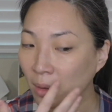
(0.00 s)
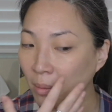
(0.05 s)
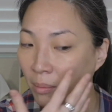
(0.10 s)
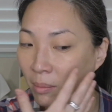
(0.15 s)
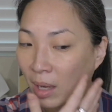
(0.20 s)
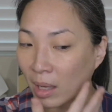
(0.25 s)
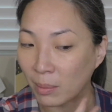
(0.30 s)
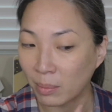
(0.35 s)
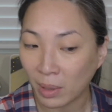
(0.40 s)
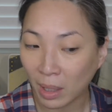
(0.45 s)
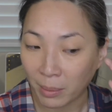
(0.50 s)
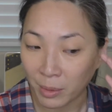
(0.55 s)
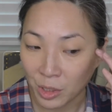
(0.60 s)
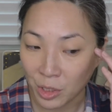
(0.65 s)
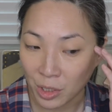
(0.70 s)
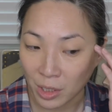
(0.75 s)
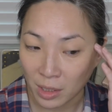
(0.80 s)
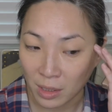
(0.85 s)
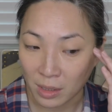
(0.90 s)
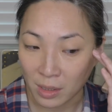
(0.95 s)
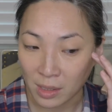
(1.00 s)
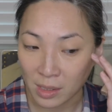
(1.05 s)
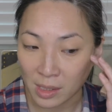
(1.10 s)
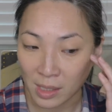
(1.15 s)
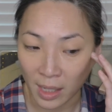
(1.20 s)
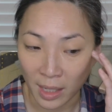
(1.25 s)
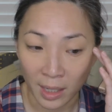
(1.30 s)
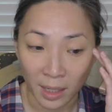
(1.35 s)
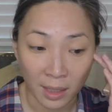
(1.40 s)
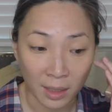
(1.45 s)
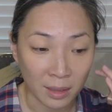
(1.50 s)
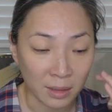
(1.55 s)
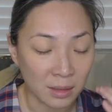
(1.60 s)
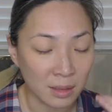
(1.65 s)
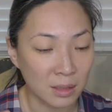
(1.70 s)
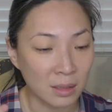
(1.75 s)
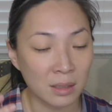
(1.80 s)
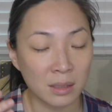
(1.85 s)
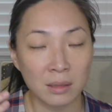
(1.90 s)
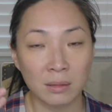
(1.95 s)
my blemishes
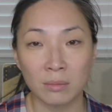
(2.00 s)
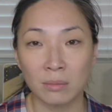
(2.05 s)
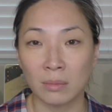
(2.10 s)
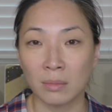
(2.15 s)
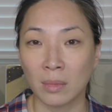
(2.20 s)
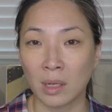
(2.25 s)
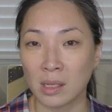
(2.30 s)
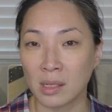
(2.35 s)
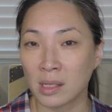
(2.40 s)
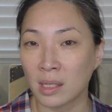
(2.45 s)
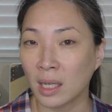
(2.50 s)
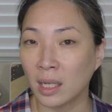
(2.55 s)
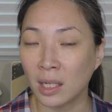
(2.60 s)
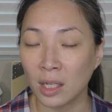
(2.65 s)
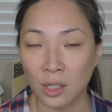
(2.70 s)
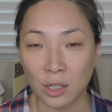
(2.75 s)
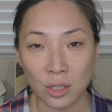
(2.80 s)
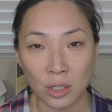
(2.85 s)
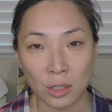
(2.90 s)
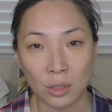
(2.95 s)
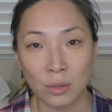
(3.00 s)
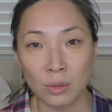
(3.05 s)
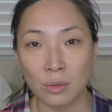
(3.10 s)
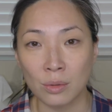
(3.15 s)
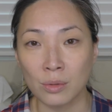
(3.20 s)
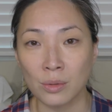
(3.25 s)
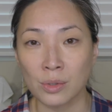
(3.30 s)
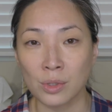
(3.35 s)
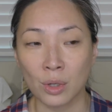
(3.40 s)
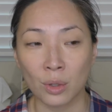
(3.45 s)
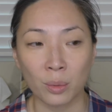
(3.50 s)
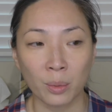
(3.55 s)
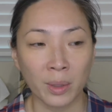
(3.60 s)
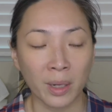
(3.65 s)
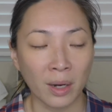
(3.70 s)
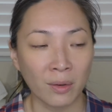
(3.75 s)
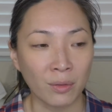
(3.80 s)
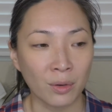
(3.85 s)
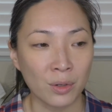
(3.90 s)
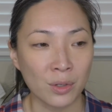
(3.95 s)
and my skin issues or
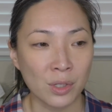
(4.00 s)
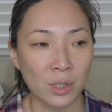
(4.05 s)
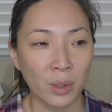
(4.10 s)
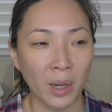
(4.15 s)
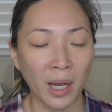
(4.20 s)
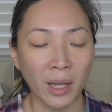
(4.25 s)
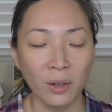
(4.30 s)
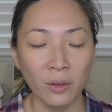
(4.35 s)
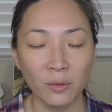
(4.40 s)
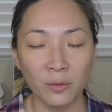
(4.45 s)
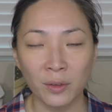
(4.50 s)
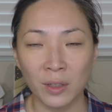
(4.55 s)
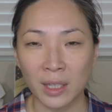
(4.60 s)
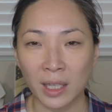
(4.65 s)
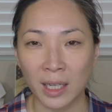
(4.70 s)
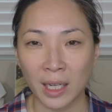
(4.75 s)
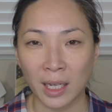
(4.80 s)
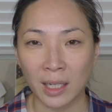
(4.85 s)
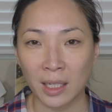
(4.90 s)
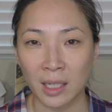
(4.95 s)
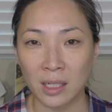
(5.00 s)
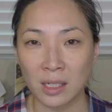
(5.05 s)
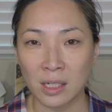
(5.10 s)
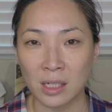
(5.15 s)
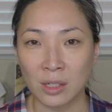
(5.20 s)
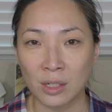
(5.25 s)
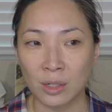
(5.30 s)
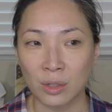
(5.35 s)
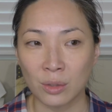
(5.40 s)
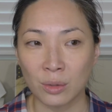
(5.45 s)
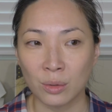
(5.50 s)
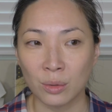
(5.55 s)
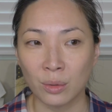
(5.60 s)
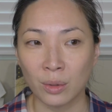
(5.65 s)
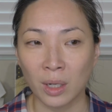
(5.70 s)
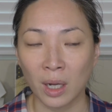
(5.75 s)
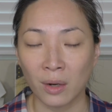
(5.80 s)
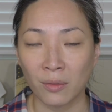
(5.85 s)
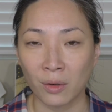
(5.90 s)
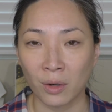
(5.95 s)
whatever, so I don't feel like I need
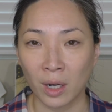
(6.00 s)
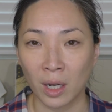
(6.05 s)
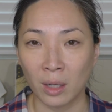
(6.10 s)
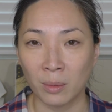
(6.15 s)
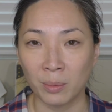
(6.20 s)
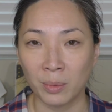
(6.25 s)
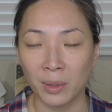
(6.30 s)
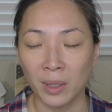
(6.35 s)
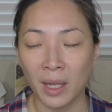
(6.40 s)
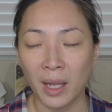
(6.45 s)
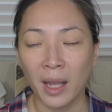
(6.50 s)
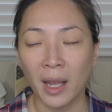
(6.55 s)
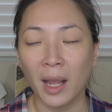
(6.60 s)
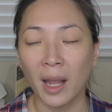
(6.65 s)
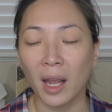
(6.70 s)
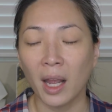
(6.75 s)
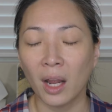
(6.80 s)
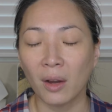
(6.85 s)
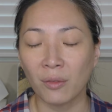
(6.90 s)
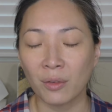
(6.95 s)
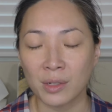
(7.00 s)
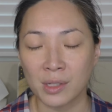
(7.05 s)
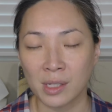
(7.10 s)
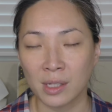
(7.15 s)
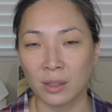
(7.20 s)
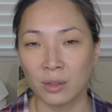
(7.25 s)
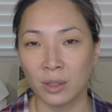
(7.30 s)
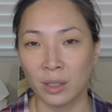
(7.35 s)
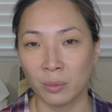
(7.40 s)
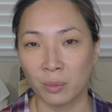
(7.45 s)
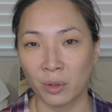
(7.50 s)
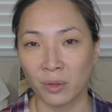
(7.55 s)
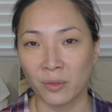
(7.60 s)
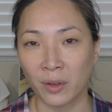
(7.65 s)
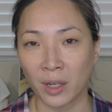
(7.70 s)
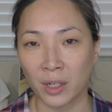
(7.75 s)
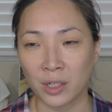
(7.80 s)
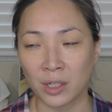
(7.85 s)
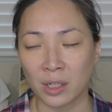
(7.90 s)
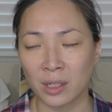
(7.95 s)
to cover up every single
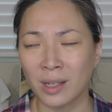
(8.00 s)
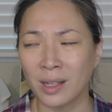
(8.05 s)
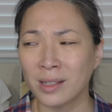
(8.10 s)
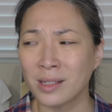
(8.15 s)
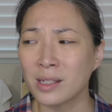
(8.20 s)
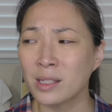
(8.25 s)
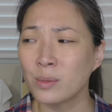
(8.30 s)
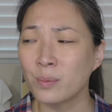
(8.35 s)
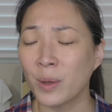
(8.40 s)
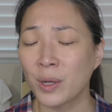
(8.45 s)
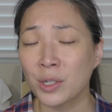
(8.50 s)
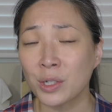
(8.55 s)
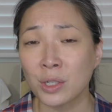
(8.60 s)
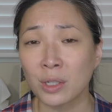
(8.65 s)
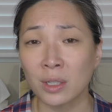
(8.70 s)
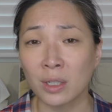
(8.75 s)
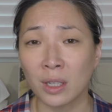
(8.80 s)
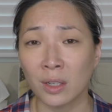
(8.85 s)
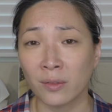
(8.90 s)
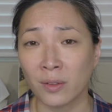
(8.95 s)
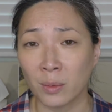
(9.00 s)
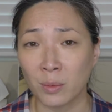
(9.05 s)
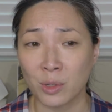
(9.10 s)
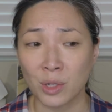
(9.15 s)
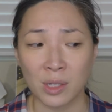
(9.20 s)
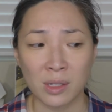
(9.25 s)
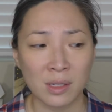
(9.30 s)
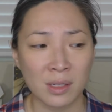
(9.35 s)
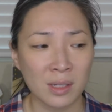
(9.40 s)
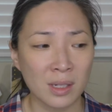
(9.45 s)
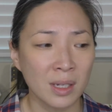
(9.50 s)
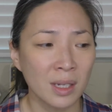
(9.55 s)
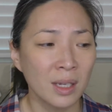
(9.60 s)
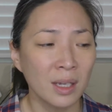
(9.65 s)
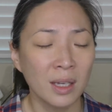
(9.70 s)
imperfection, especially if I'm just,